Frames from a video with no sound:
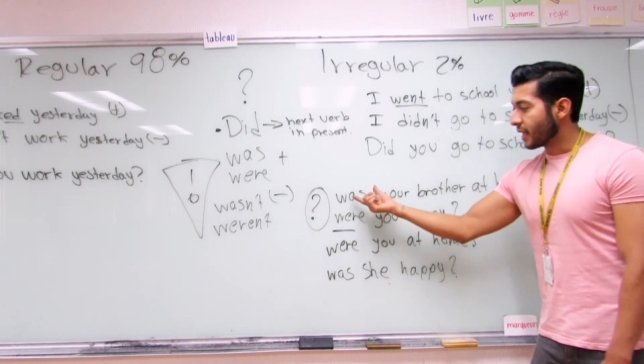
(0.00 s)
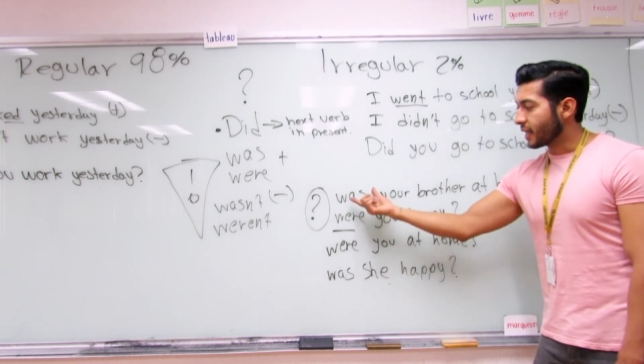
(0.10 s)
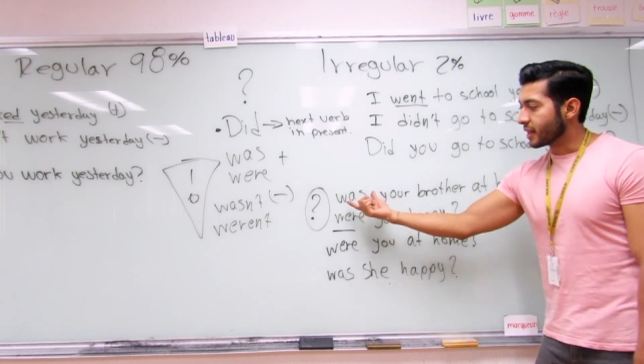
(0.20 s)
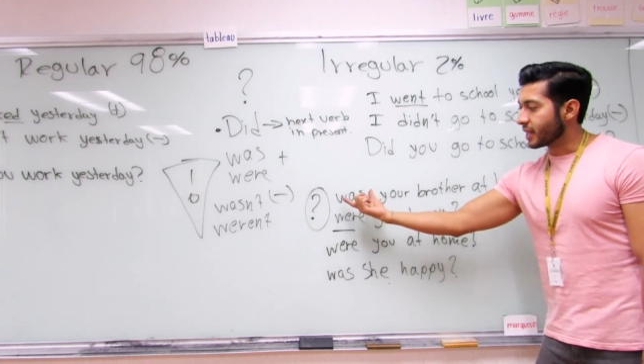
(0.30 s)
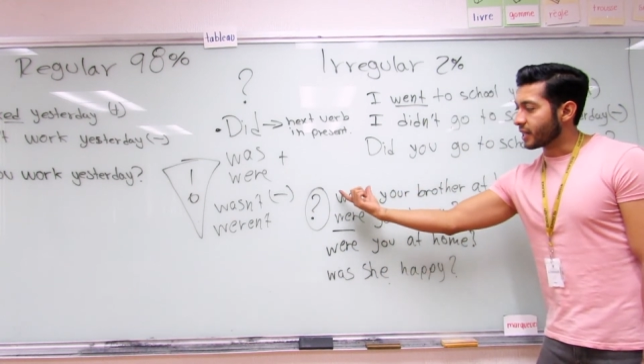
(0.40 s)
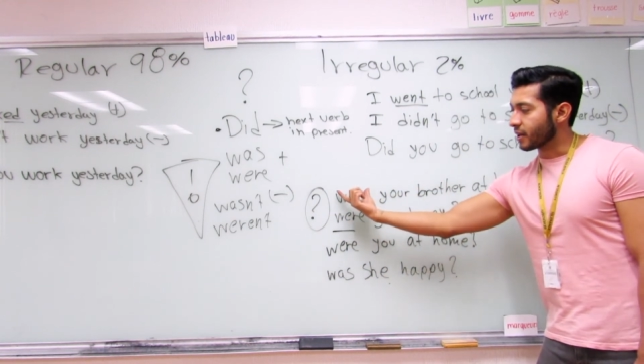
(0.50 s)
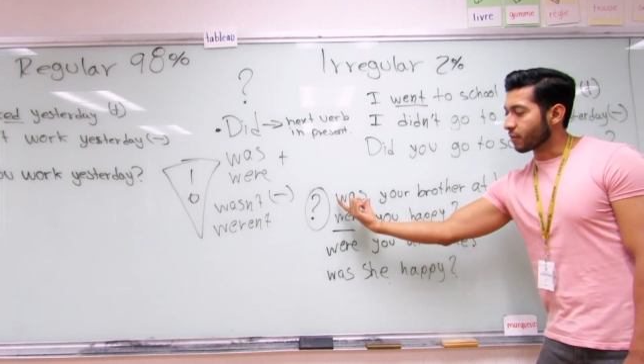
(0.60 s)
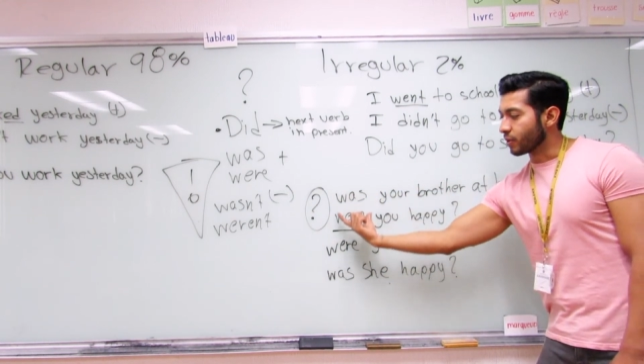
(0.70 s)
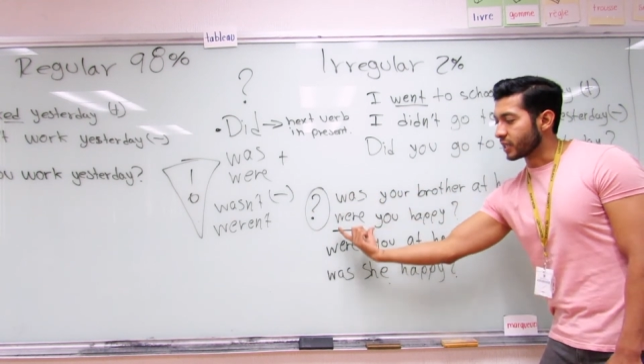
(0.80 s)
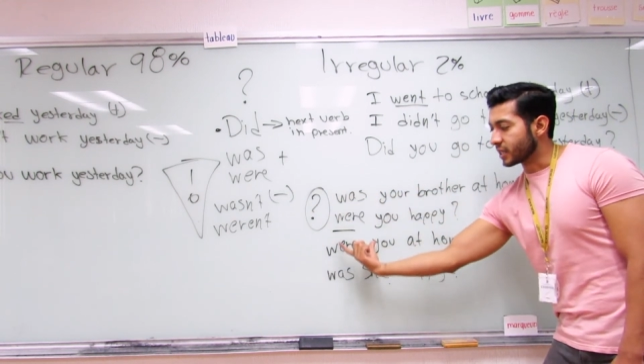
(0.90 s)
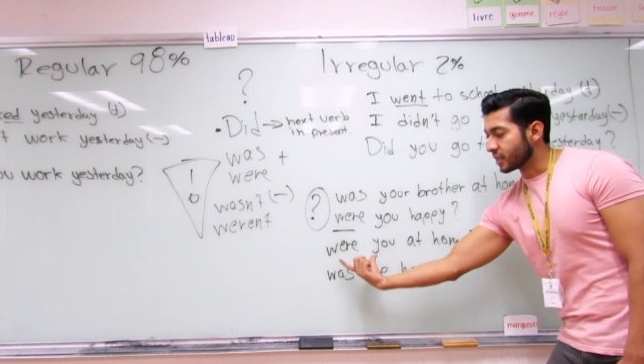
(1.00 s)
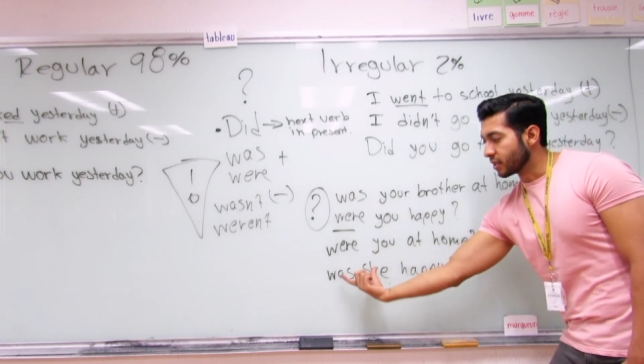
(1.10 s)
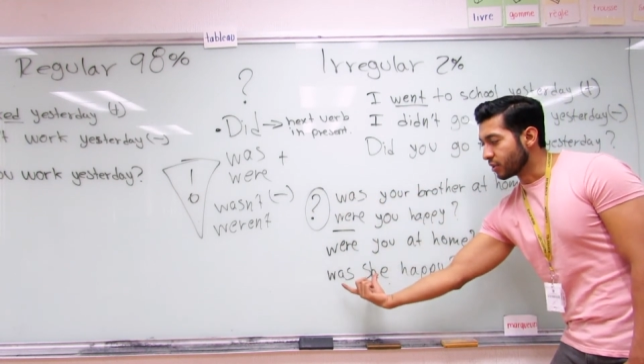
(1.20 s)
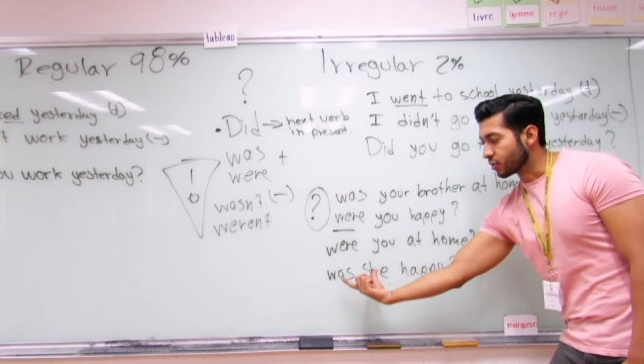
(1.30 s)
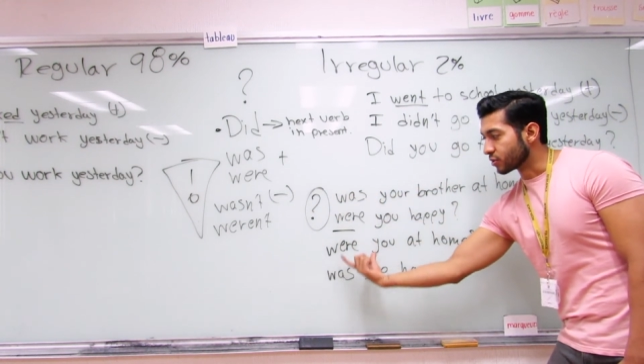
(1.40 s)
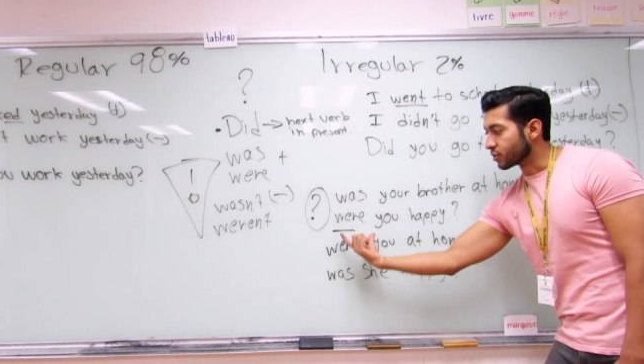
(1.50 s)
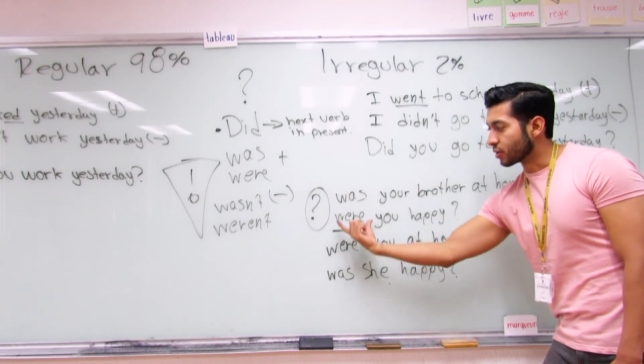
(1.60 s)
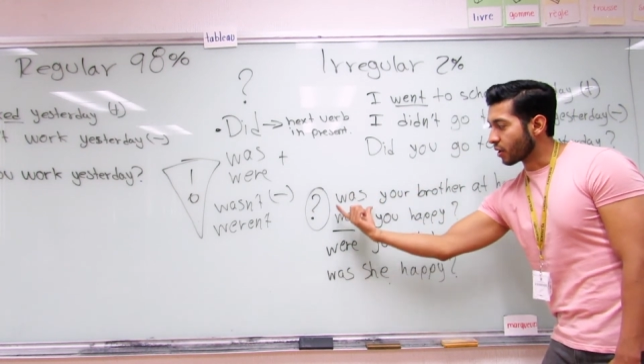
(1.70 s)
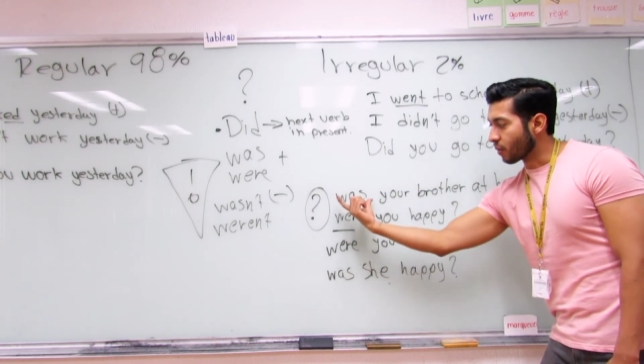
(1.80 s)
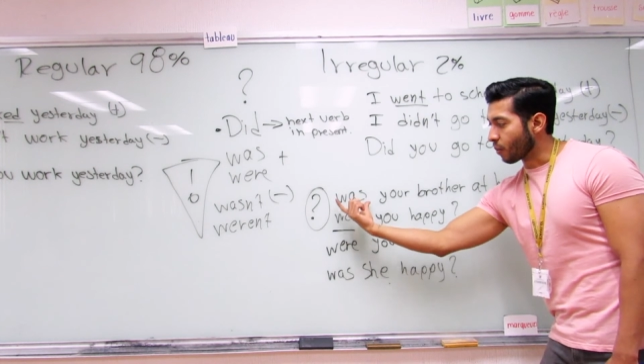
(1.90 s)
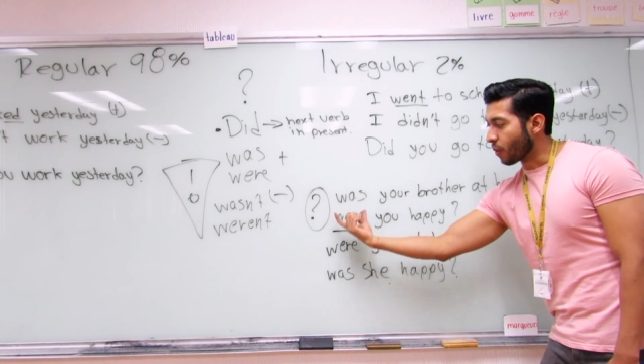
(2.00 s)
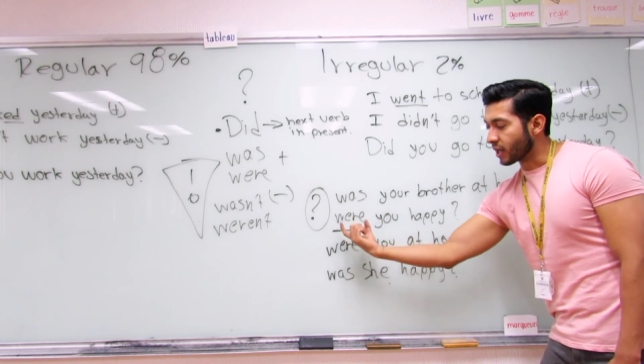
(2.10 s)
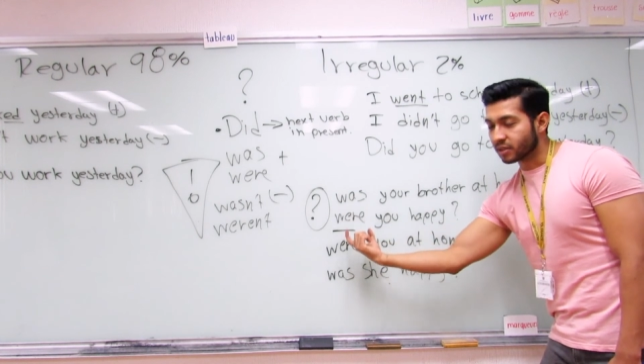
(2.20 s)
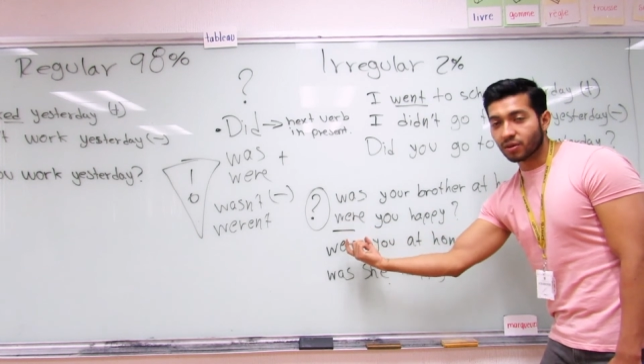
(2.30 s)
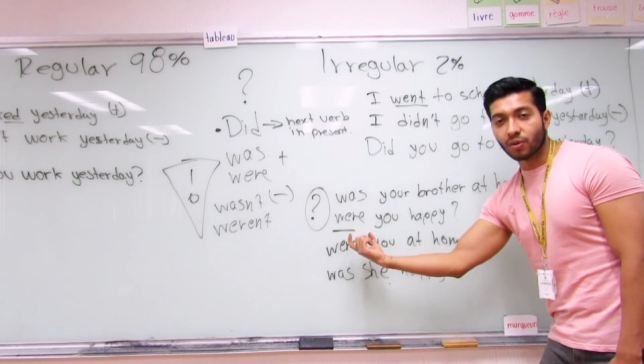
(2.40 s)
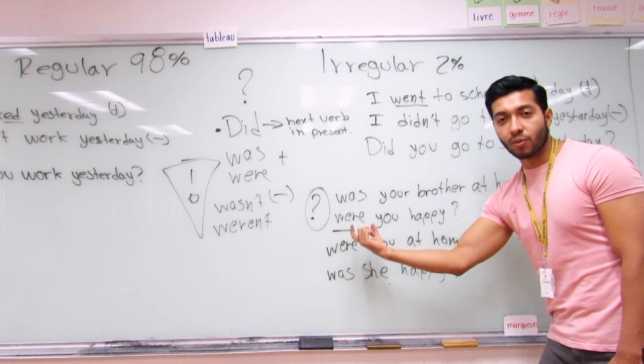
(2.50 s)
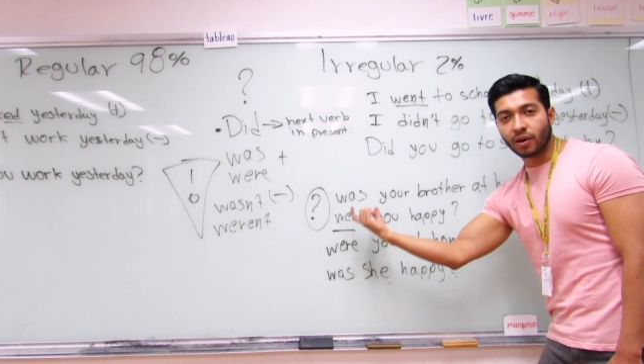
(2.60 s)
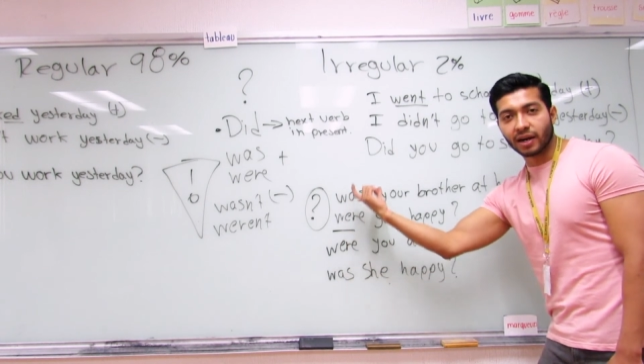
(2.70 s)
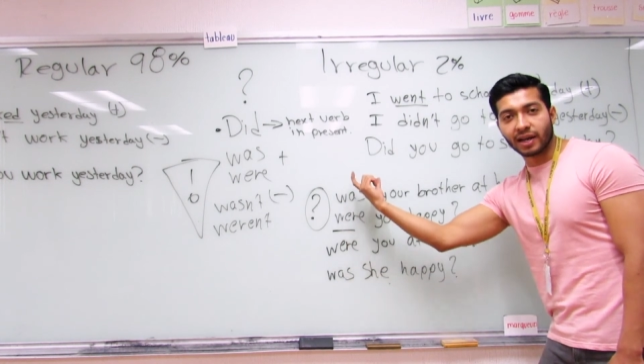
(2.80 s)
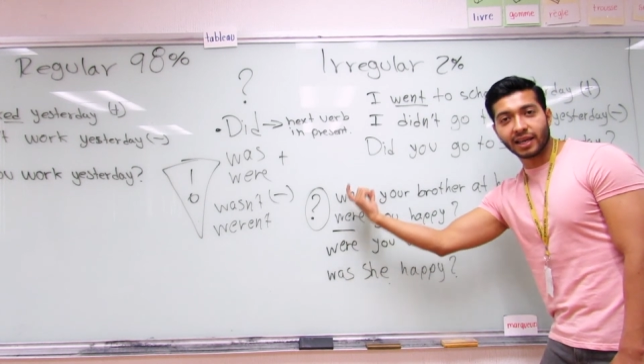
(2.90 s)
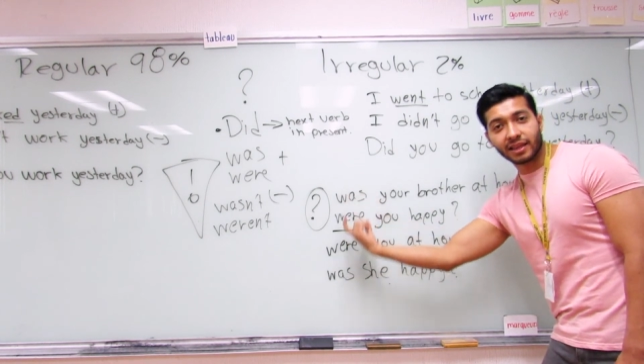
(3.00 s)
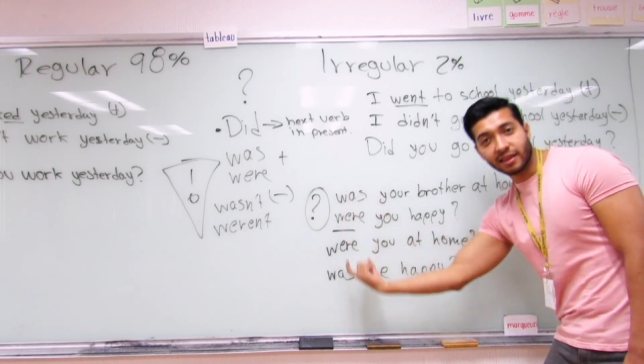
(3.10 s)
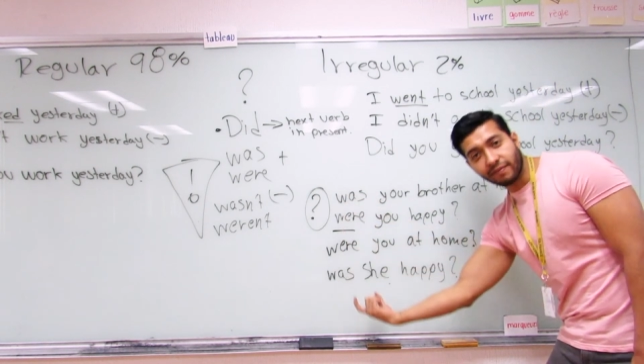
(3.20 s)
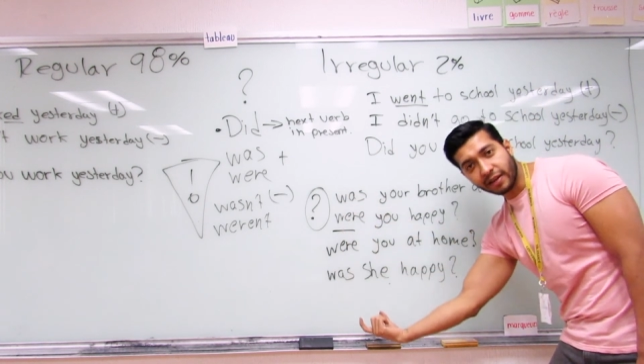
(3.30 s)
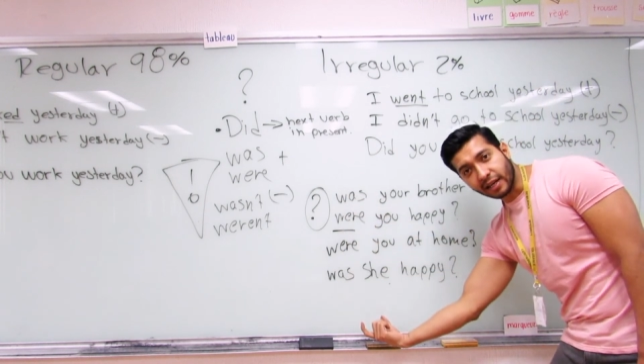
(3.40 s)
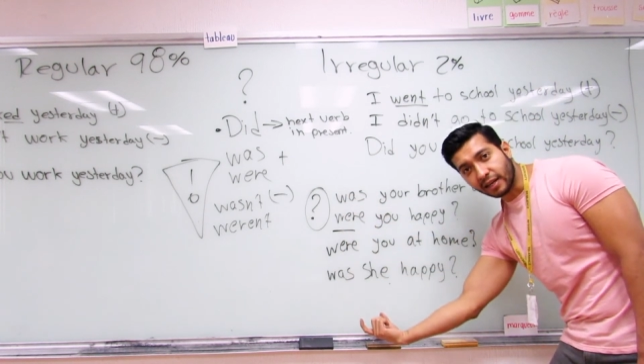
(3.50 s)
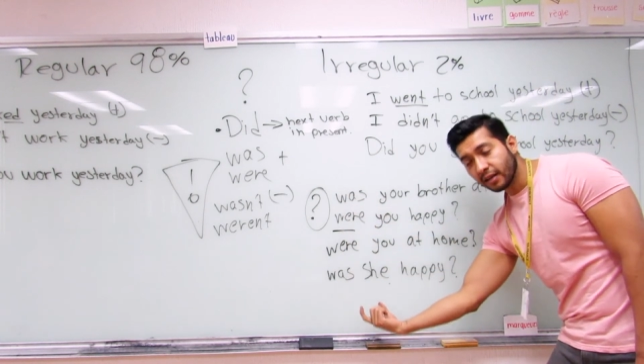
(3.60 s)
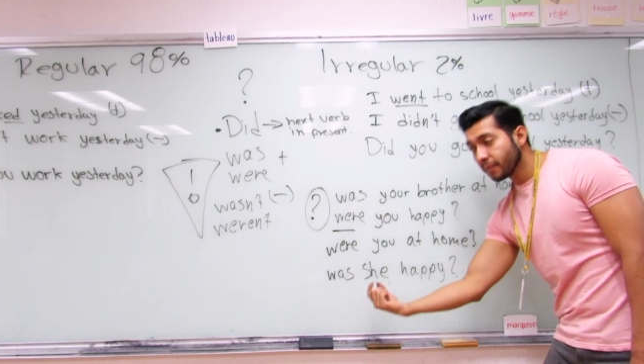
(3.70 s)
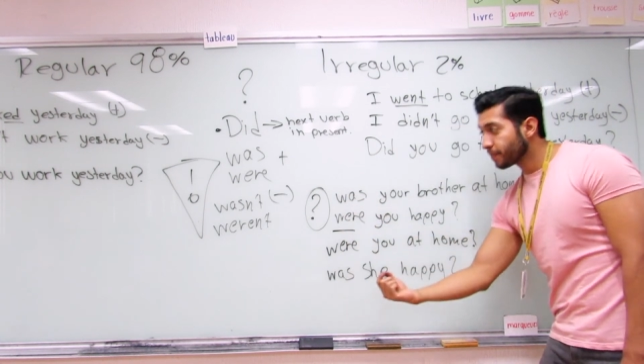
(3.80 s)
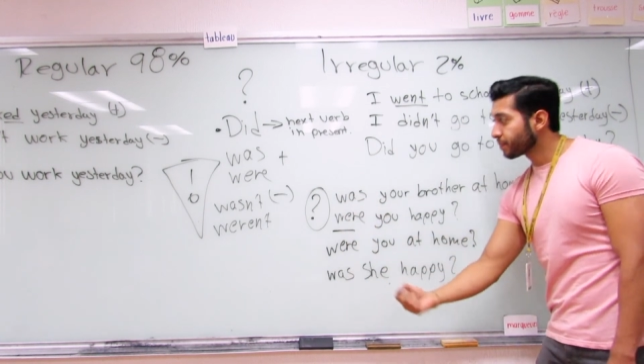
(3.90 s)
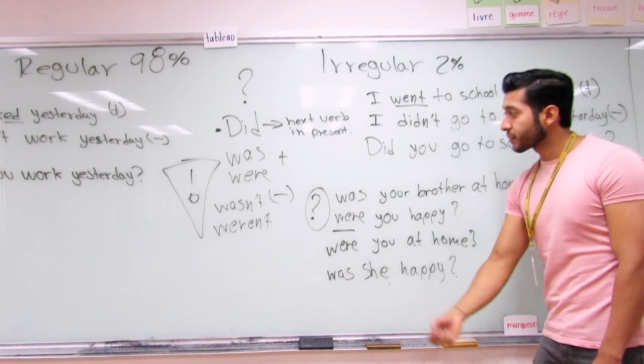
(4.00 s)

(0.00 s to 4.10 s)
and then we use was or were in the beginning